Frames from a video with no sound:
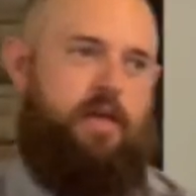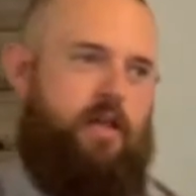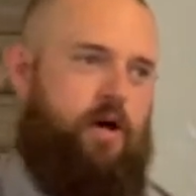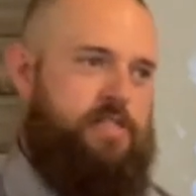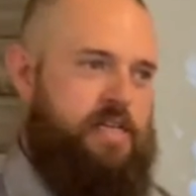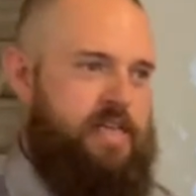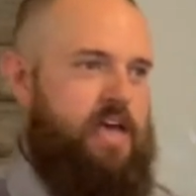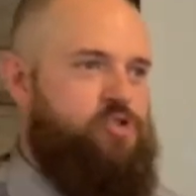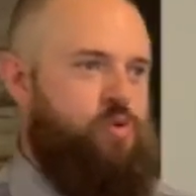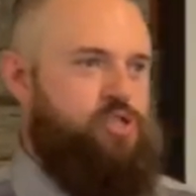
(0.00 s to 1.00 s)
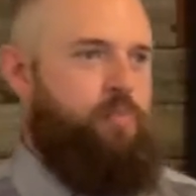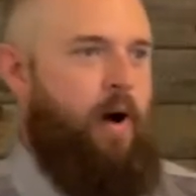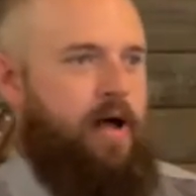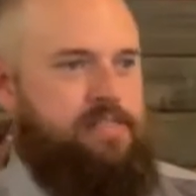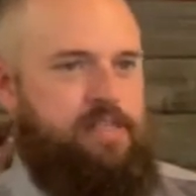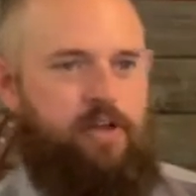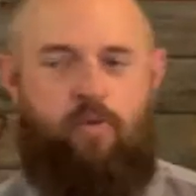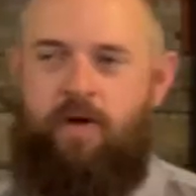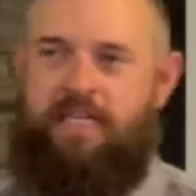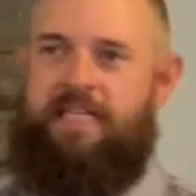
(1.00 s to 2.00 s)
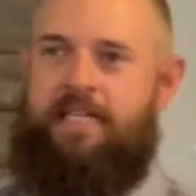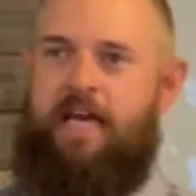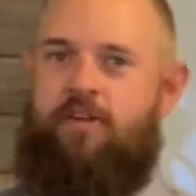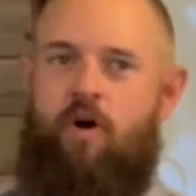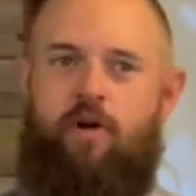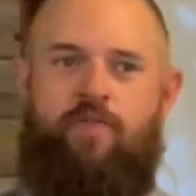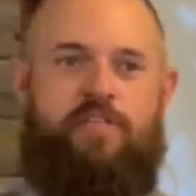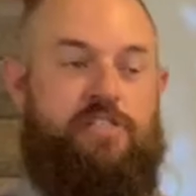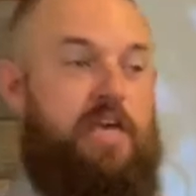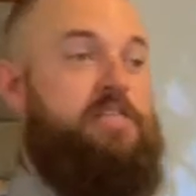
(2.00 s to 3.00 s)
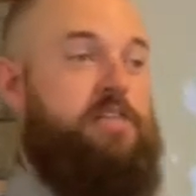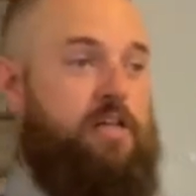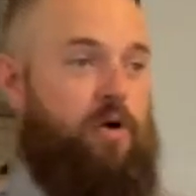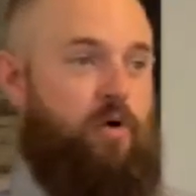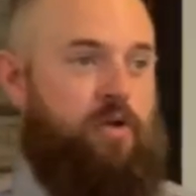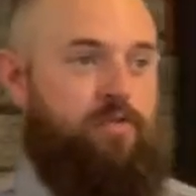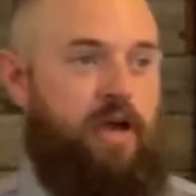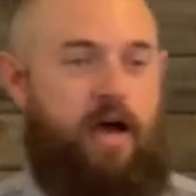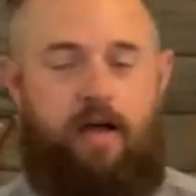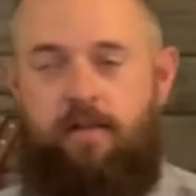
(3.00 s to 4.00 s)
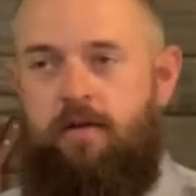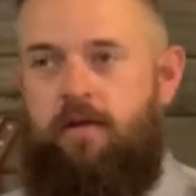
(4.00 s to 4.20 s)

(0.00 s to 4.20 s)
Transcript: Now, it's Isaiah's response there that we need to take note of. He sees the glory of God.